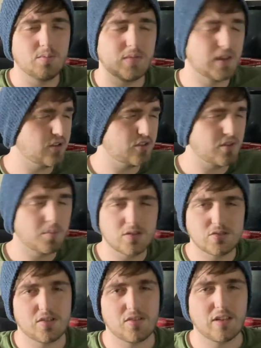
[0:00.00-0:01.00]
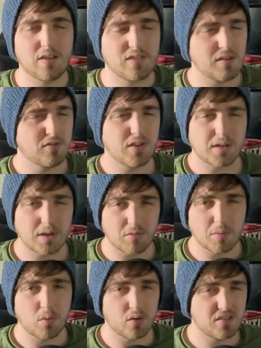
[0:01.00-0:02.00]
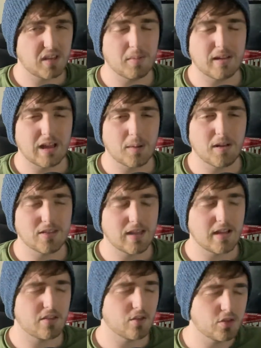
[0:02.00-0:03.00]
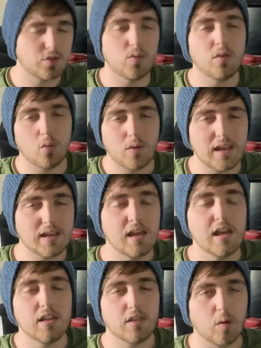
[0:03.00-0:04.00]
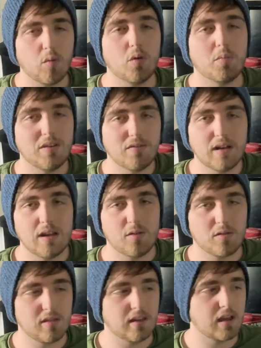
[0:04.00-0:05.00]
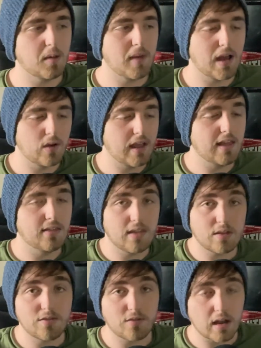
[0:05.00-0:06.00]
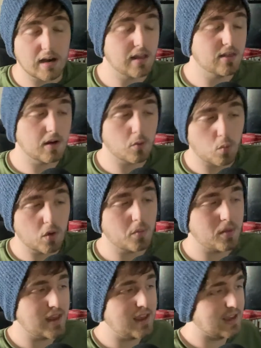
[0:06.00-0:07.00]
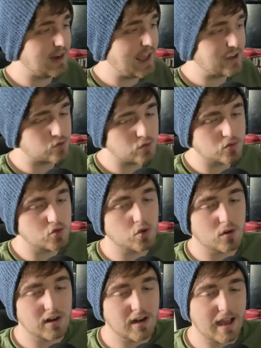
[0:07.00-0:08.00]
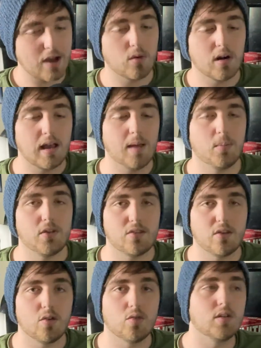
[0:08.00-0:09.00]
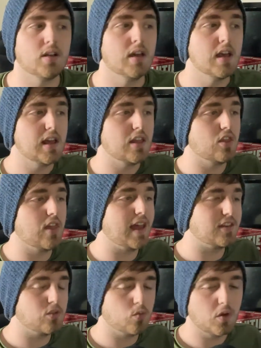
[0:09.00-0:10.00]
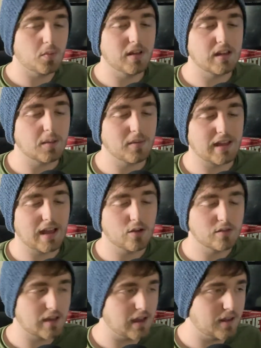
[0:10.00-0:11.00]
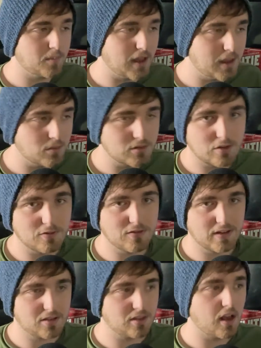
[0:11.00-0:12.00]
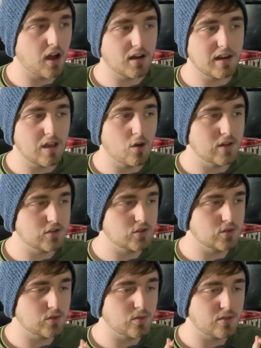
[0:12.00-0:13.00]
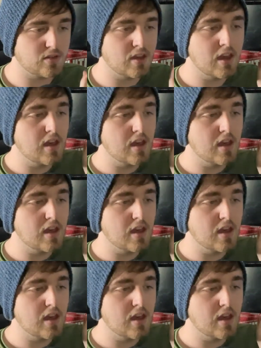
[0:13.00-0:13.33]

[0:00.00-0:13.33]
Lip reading: there's a bunch of stuff, conflicting reports coming out about that. So through the week, there will be videos that come out. And this Friday, there will be an actual Jordan Hour episode that will be coming out. I am able to fix the audio issues